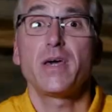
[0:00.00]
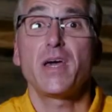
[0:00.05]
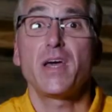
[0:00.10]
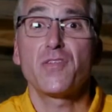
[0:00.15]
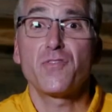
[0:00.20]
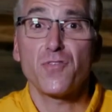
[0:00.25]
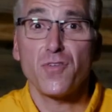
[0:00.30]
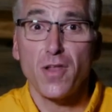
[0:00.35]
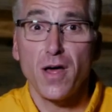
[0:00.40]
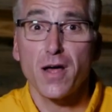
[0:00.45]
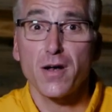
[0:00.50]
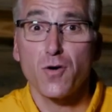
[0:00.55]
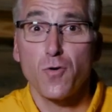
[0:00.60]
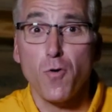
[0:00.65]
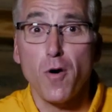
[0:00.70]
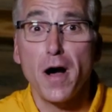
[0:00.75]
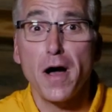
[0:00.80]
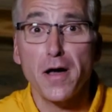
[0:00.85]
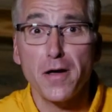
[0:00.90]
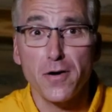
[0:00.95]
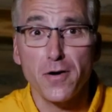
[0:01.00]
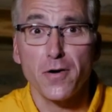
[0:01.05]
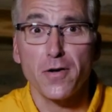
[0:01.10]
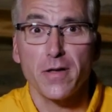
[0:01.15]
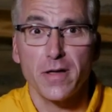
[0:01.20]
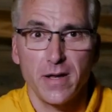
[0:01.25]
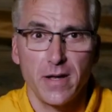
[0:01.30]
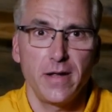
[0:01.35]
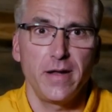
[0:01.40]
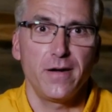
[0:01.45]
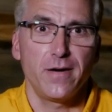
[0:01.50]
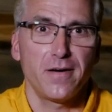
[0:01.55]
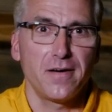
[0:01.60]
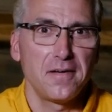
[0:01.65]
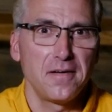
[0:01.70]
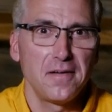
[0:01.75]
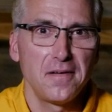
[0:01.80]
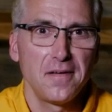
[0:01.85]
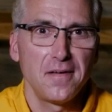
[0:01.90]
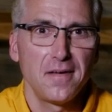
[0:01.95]
It's a lot quieter in
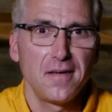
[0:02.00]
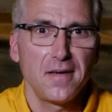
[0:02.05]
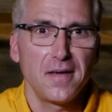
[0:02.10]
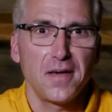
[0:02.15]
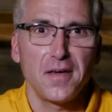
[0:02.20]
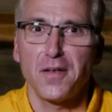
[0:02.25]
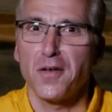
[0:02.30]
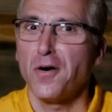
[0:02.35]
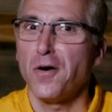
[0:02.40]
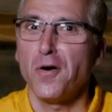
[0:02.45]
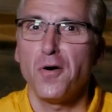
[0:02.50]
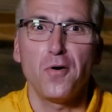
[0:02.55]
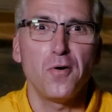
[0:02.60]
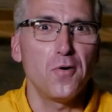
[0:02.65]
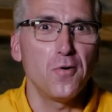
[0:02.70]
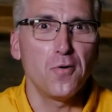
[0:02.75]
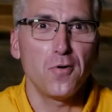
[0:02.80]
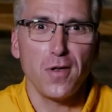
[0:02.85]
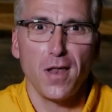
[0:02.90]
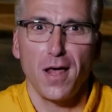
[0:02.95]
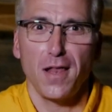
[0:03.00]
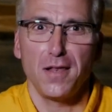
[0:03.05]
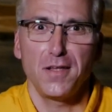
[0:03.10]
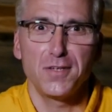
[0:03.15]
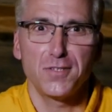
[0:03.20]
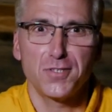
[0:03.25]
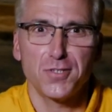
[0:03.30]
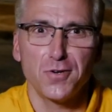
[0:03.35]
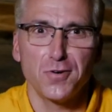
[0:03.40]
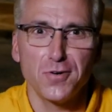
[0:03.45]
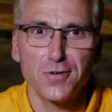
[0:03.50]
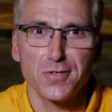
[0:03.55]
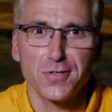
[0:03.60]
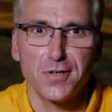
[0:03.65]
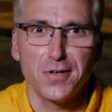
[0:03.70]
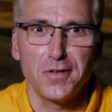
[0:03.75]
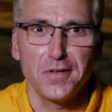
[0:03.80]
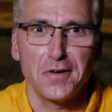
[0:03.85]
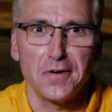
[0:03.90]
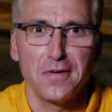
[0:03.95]
here, and a whole lot less chores
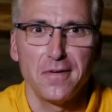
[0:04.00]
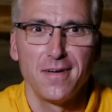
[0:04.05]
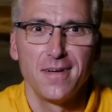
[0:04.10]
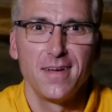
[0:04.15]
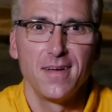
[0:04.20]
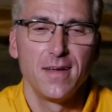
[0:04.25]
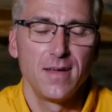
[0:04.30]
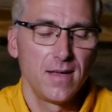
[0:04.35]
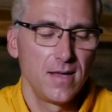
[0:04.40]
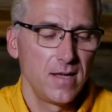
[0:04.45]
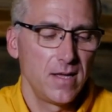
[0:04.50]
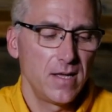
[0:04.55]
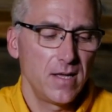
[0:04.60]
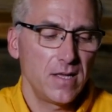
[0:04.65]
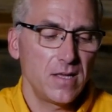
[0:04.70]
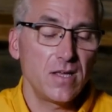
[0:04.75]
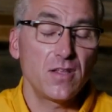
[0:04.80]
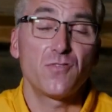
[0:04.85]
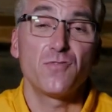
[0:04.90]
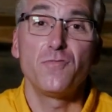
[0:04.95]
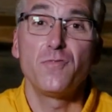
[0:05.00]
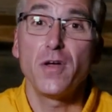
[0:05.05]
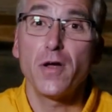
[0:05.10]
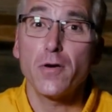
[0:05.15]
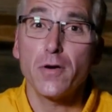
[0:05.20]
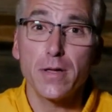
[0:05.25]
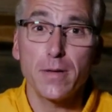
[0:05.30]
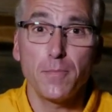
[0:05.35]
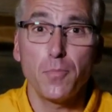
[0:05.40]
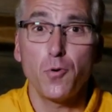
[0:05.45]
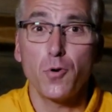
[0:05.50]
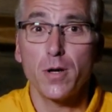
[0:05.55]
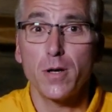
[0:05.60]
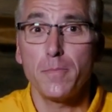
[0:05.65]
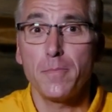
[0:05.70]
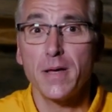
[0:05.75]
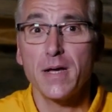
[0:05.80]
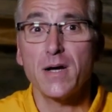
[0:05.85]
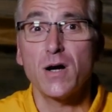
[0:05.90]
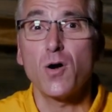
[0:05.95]
to do. It's very important
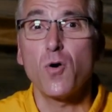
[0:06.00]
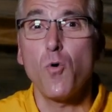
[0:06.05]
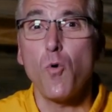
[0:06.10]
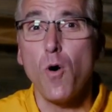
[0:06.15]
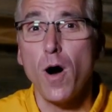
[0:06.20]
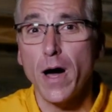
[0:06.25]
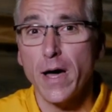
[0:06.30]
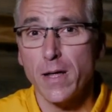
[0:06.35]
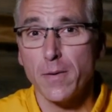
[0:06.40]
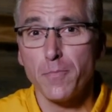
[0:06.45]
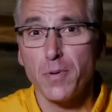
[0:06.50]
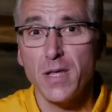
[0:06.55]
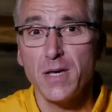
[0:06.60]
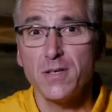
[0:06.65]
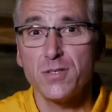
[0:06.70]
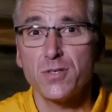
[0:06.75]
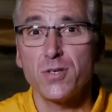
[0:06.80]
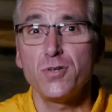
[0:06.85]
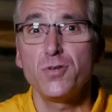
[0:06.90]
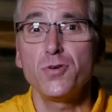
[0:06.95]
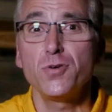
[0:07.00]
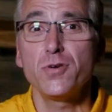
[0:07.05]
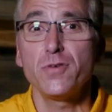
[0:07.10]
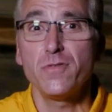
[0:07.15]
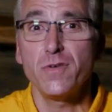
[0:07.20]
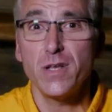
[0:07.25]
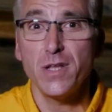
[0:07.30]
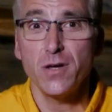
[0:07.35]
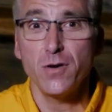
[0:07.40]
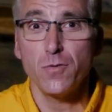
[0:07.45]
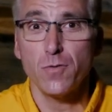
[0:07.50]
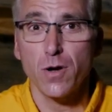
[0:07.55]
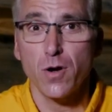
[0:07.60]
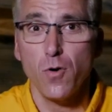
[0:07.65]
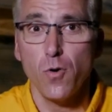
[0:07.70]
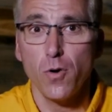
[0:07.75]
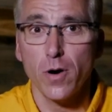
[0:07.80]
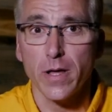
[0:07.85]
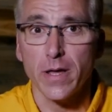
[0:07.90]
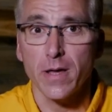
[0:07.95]
to pick a quiet place to do your video
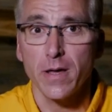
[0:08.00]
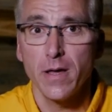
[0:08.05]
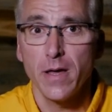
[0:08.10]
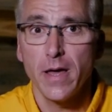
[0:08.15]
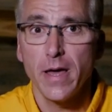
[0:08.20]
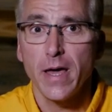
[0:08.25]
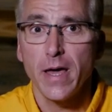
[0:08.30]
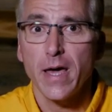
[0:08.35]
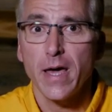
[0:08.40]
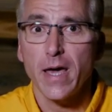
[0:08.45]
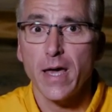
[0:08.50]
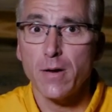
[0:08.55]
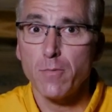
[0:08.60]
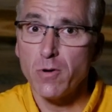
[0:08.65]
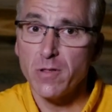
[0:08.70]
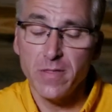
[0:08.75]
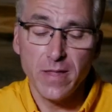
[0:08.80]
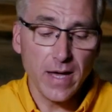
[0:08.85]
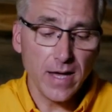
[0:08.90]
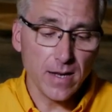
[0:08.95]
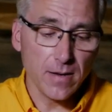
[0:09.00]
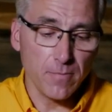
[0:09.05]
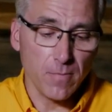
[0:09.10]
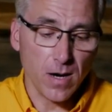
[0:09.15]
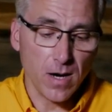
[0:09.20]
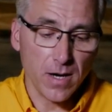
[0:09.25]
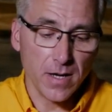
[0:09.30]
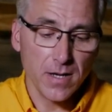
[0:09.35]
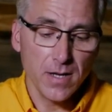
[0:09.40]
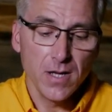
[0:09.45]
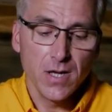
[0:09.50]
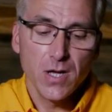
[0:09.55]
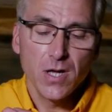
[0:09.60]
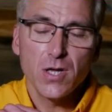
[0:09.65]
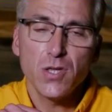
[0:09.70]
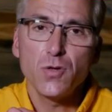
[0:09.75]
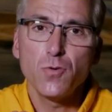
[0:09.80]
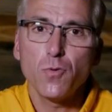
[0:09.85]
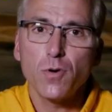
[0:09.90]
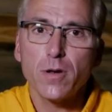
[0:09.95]
recording. And with that in mind,
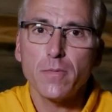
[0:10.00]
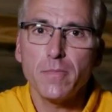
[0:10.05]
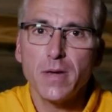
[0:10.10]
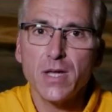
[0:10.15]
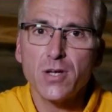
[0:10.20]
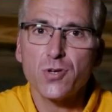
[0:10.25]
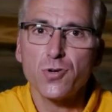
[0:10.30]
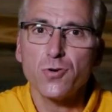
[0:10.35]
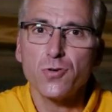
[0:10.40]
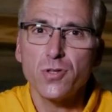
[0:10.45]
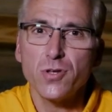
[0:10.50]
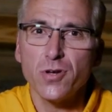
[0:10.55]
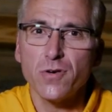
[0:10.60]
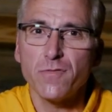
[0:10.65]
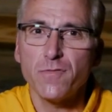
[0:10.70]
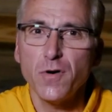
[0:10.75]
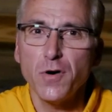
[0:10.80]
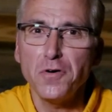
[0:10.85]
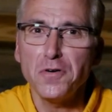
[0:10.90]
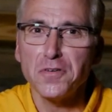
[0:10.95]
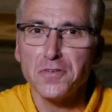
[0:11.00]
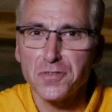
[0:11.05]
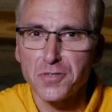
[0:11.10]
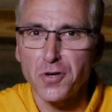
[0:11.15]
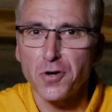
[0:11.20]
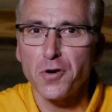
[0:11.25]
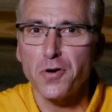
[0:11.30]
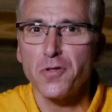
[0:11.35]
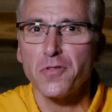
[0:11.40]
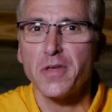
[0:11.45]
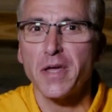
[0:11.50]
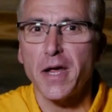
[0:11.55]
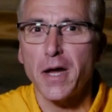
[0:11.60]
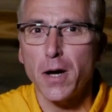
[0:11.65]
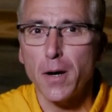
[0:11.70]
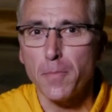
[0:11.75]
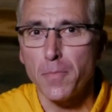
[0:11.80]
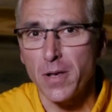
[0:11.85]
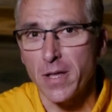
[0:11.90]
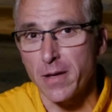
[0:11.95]
you want to make sure that your phone is turned on the
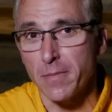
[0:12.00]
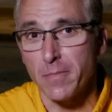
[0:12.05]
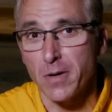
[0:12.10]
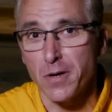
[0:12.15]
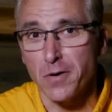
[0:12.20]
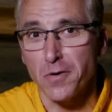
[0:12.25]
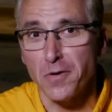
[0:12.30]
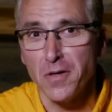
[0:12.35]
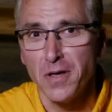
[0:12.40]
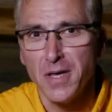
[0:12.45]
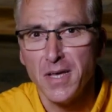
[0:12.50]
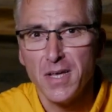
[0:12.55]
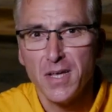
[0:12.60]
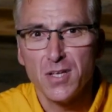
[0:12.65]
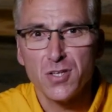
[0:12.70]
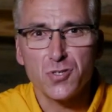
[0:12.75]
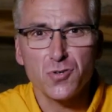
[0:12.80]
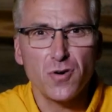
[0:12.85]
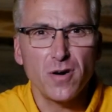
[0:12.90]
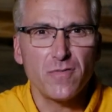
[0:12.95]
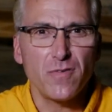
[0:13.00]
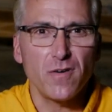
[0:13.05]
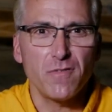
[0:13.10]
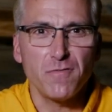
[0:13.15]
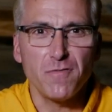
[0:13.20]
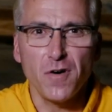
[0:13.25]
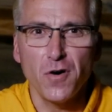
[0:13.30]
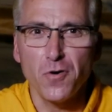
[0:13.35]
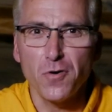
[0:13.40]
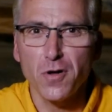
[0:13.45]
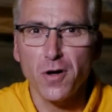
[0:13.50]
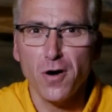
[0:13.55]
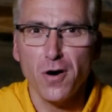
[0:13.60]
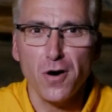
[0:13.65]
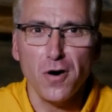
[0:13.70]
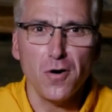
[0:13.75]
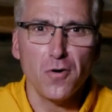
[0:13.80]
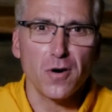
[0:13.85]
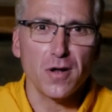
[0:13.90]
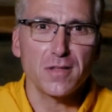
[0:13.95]
airplane mode, so if a phone
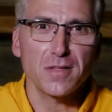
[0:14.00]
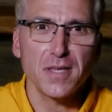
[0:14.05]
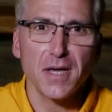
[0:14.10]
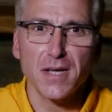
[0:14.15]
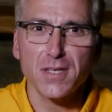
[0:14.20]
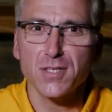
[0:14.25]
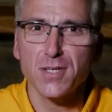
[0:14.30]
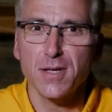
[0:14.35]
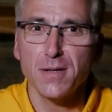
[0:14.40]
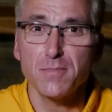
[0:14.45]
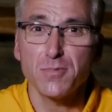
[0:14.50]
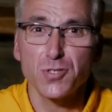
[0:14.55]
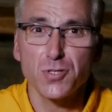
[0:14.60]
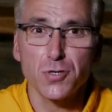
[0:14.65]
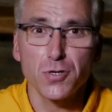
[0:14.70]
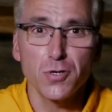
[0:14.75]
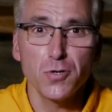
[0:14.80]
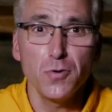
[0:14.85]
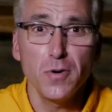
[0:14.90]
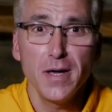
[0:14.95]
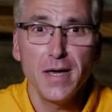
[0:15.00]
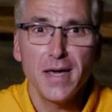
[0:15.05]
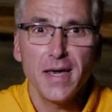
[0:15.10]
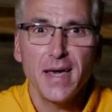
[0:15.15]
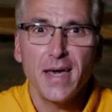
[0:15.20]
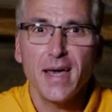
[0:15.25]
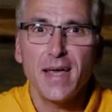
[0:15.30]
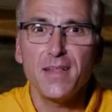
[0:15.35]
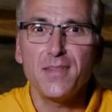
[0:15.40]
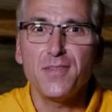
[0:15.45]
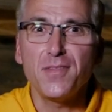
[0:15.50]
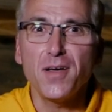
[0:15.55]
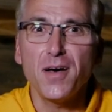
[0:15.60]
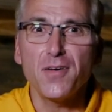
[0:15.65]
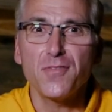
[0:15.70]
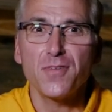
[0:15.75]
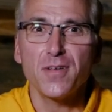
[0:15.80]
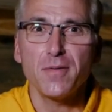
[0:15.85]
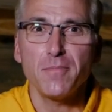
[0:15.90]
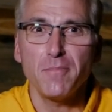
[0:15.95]
call or a text comes through, it
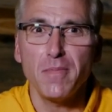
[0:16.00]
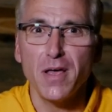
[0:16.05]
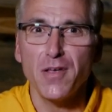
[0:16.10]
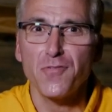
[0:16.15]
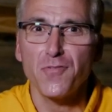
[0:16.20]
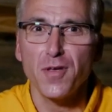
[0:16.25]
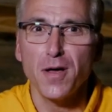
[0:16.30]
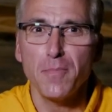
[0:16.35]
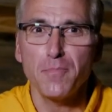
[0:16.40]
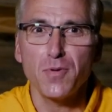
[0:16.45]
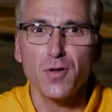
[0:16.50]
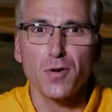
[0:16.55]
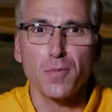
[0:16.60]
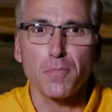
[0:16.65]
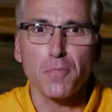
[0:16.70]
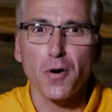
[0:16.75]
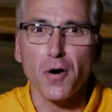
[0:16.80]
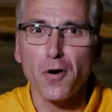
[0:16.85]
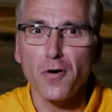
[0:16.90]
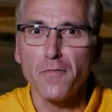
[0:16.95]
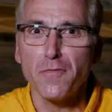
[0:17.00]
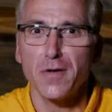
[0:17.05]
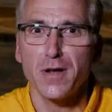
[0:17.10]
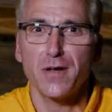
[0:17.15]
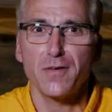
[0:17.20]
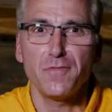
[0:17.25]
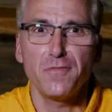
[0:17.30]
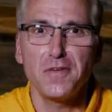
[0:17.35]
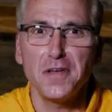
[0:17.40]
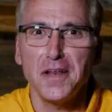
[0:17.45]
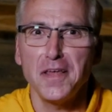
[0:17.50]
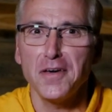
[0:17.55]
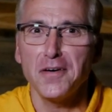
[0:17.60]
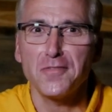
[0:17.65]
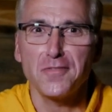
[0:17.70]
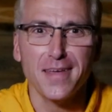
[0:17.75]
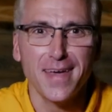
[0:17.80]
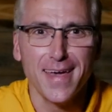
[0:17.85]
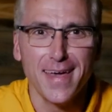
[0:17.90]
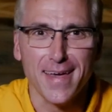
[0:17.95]
doesn't mess up your perfect
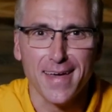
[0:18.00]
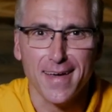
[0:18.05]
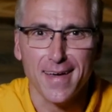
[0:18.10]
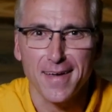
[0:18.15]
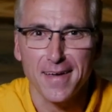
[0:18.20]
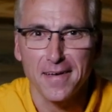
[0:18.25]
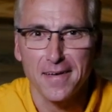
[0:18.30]
video take.